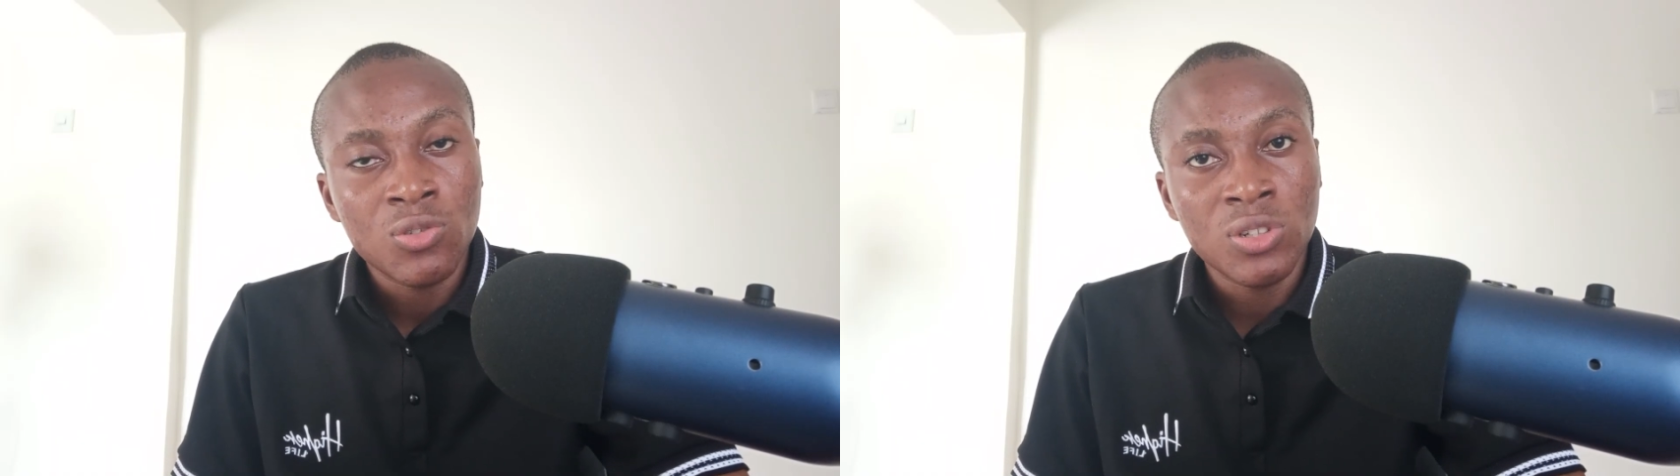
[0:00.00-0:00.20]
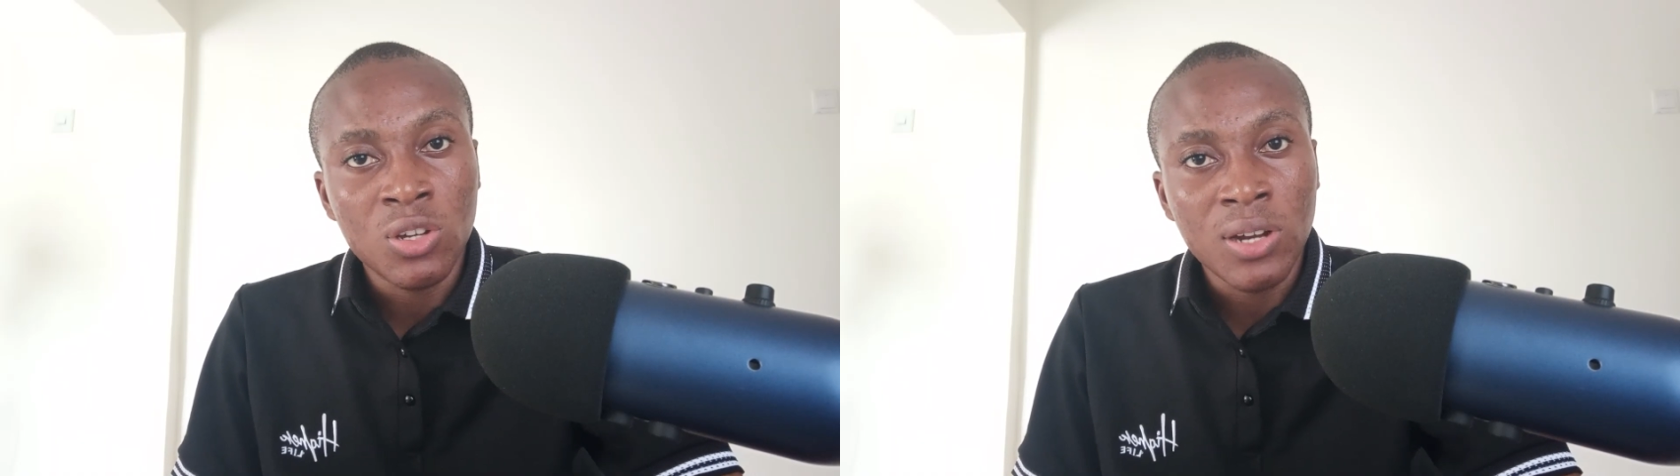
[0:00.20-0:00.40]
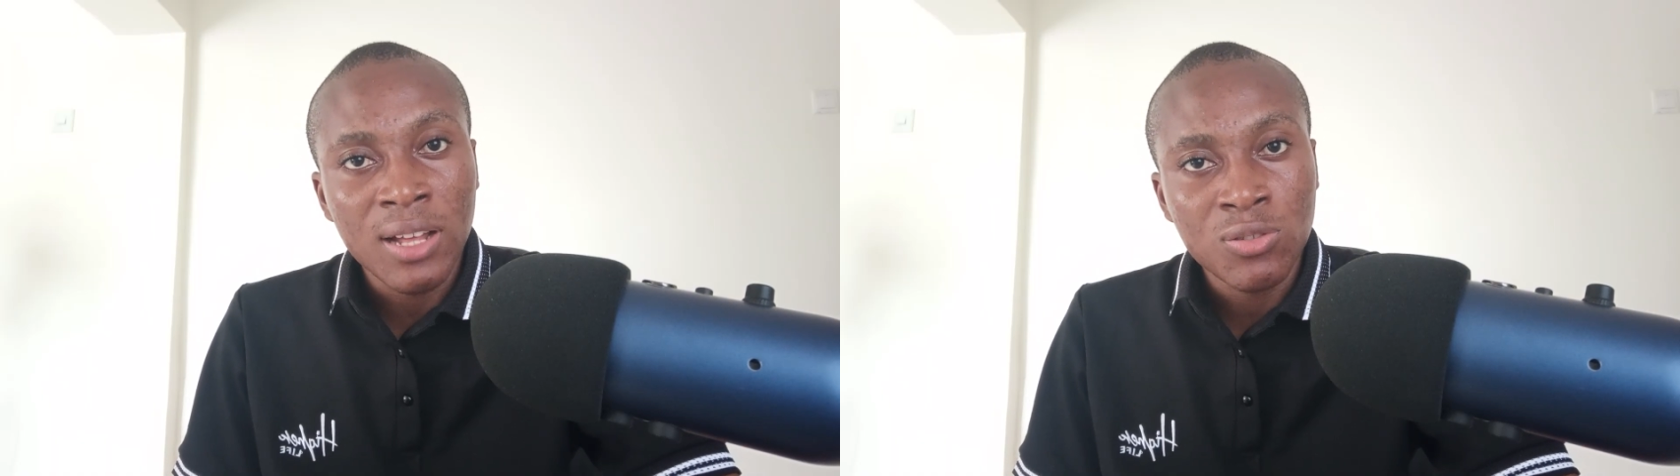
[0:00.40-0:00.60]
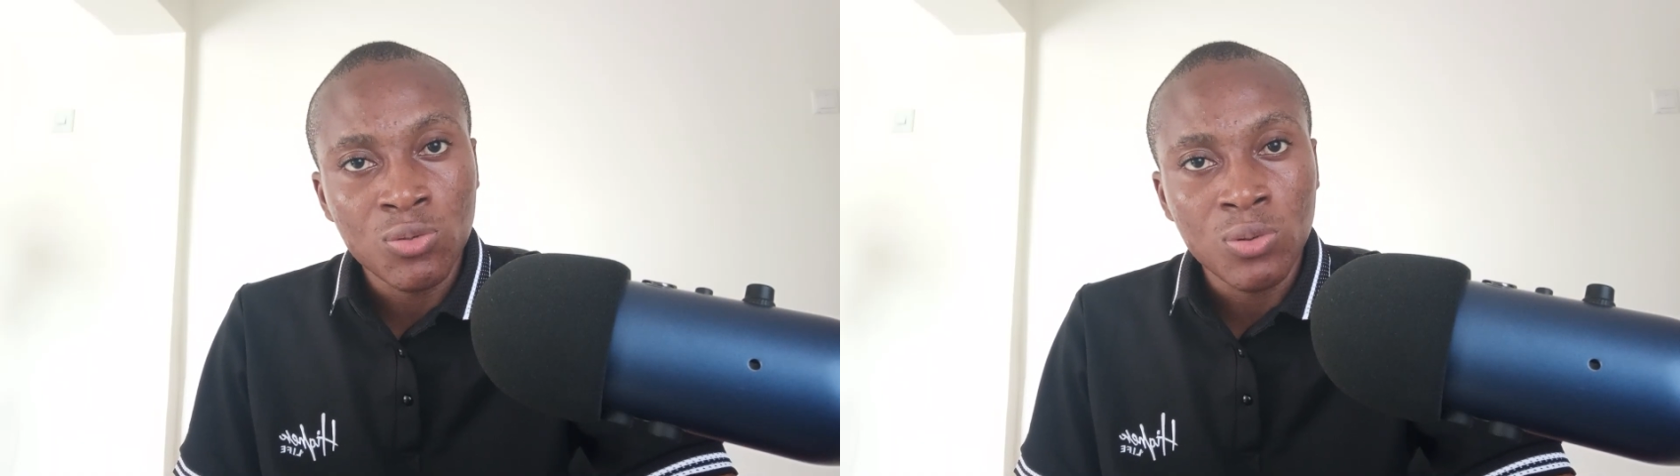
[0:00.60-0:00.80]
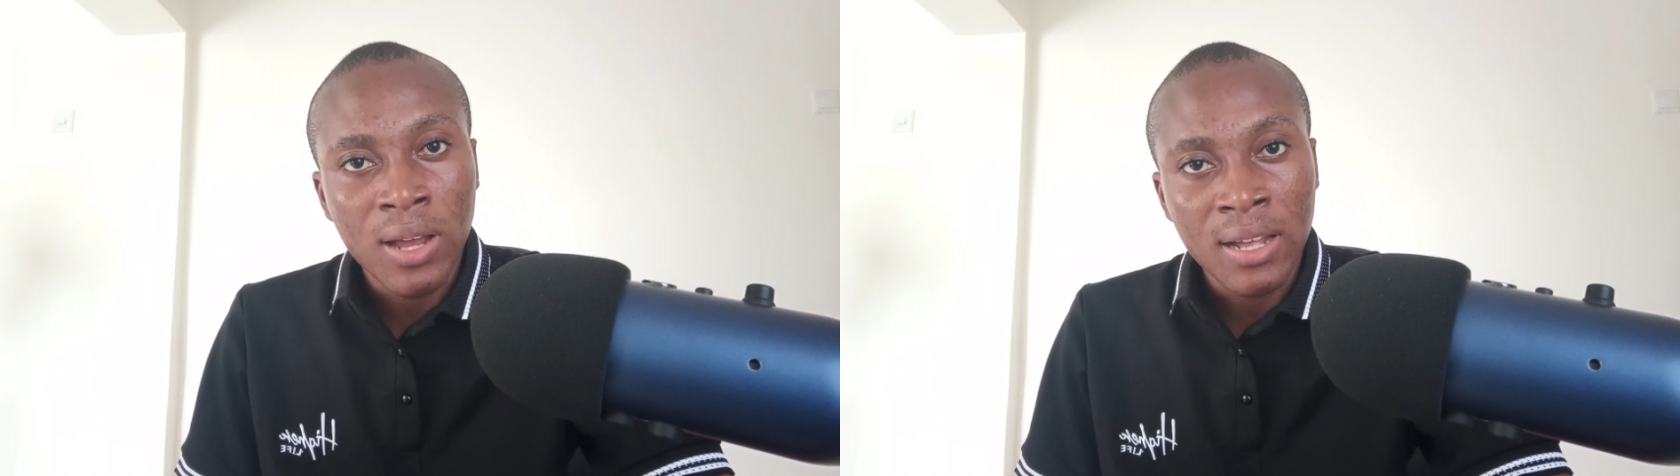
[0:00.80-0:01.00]
So the other
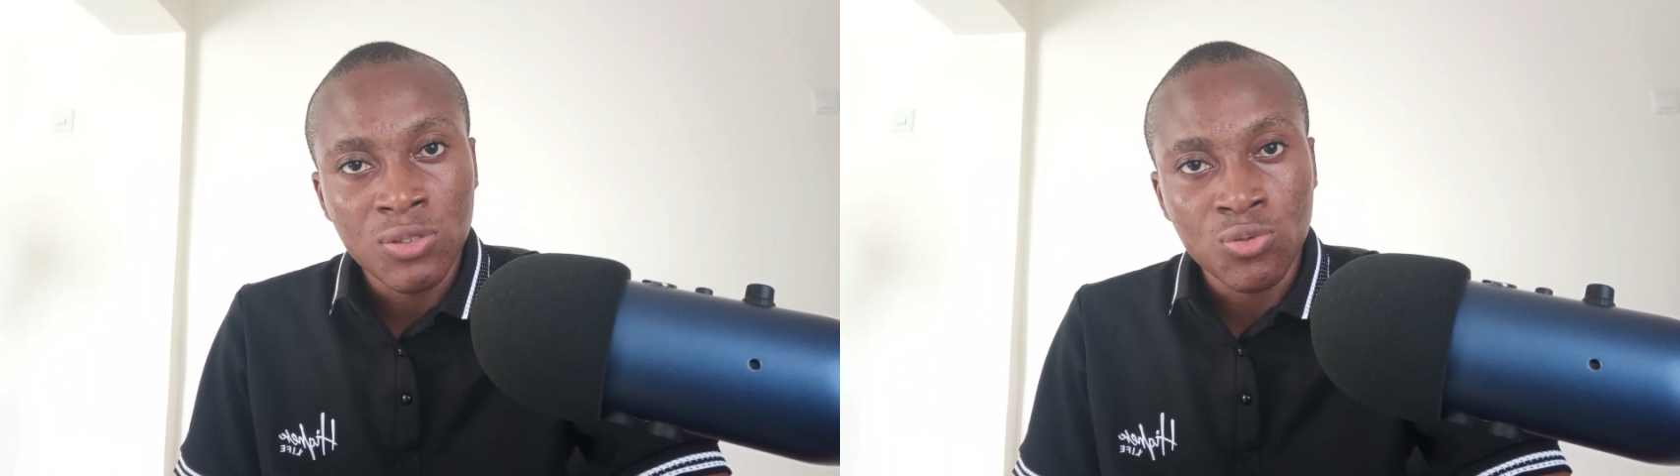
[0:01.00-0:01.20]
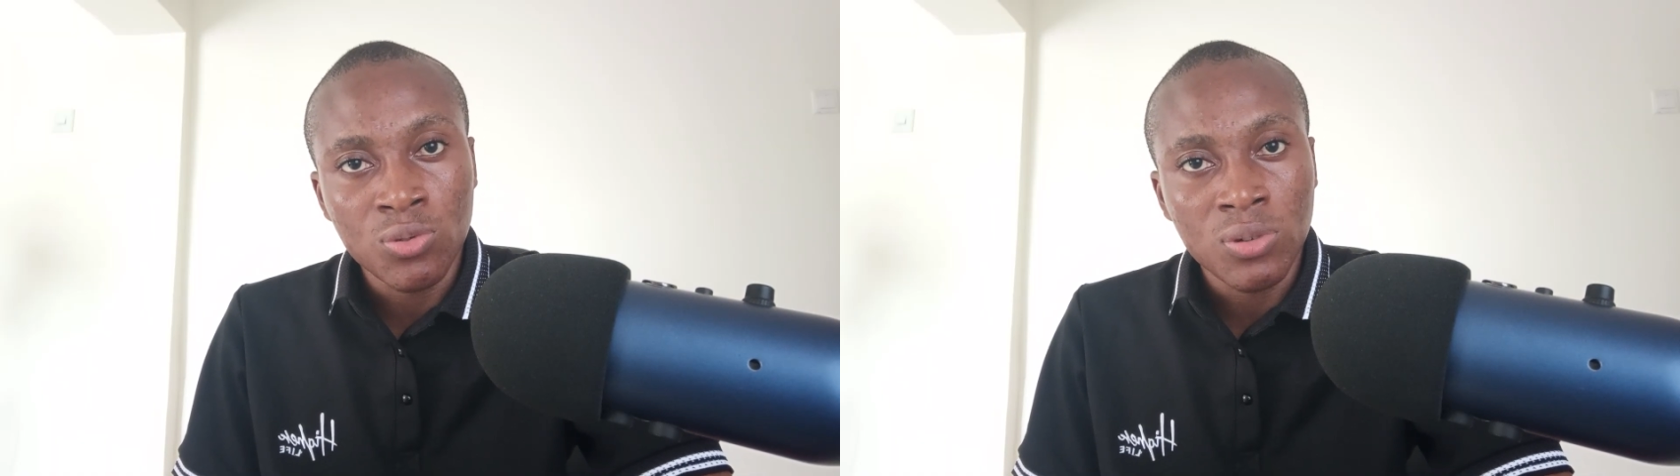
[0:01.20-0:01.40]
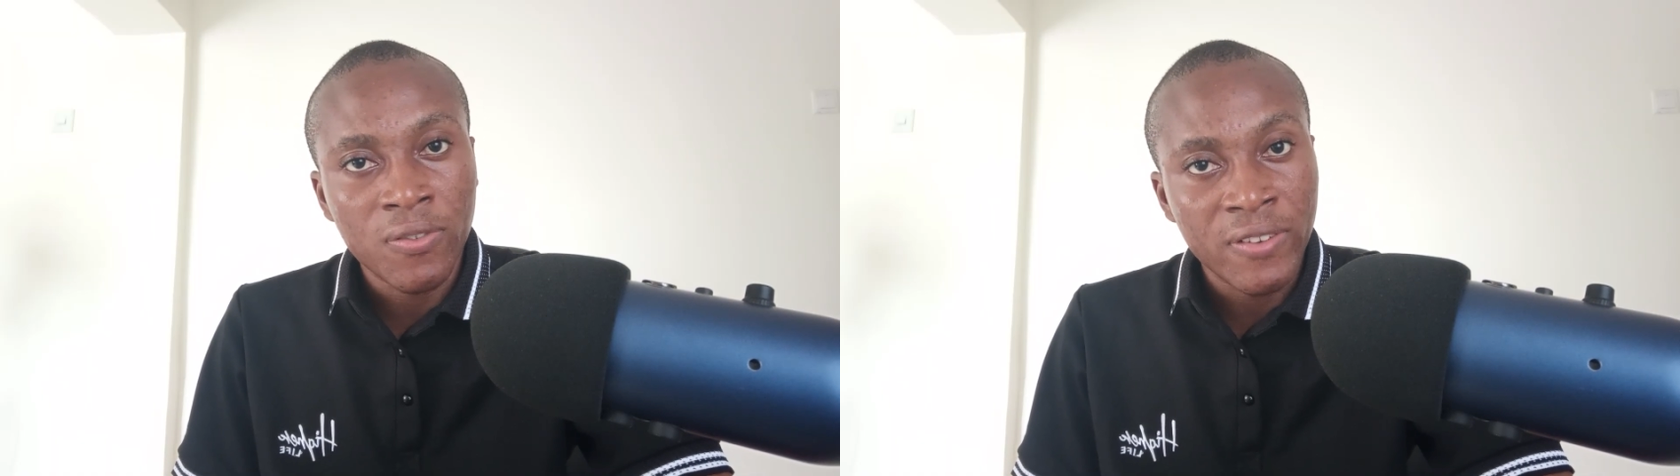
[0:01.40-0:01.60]
tool I took